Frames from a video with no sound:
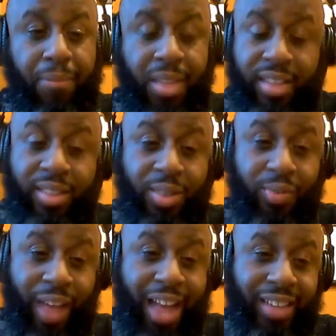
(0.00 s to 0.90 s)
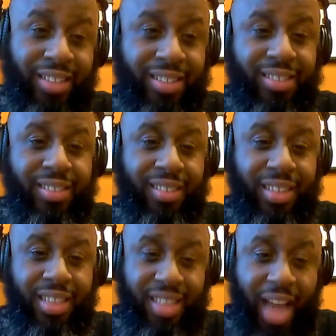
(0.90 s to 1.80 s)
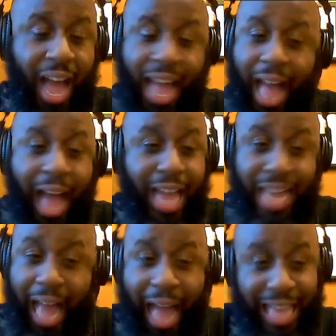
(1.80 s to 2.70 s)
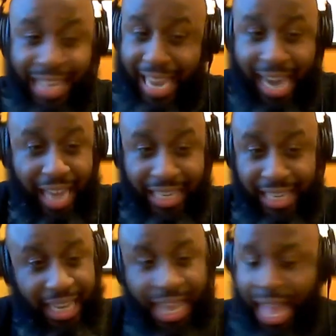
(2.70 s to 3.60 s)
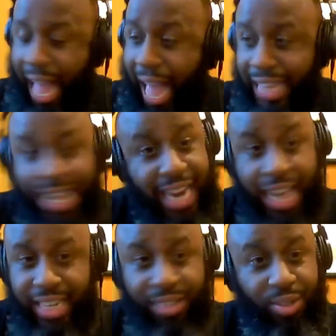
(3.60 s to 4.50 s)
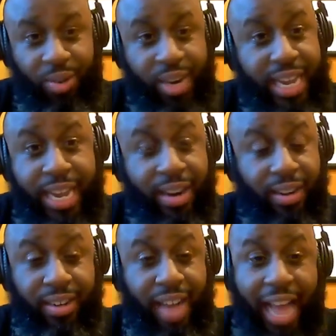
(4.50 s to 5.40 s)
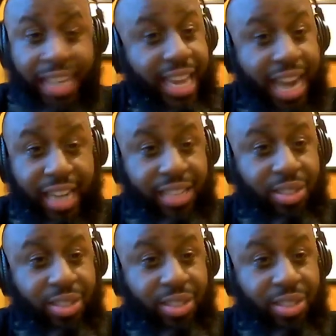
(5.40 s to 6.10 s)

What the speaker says: This is fact. I cannot disagree here. I cannot disagree.